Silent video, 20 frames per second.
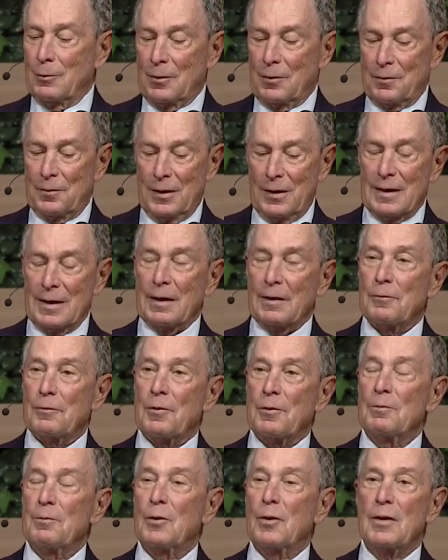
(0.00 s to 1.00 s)
with funding
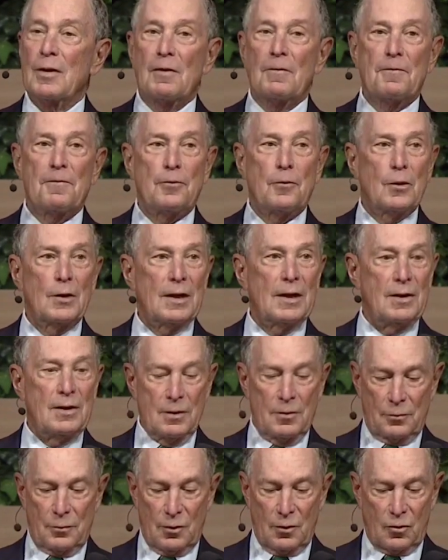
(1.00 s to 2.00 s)
from more than 40
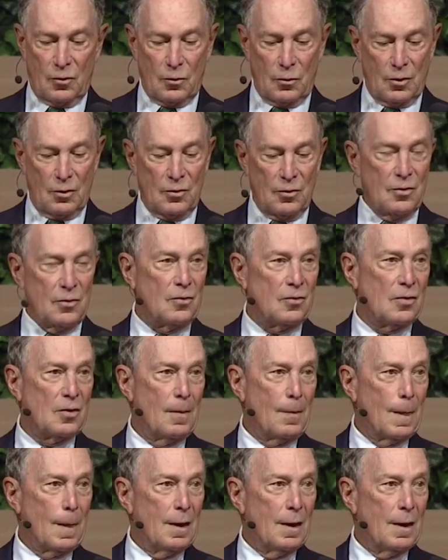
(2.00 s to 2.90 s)
different sources.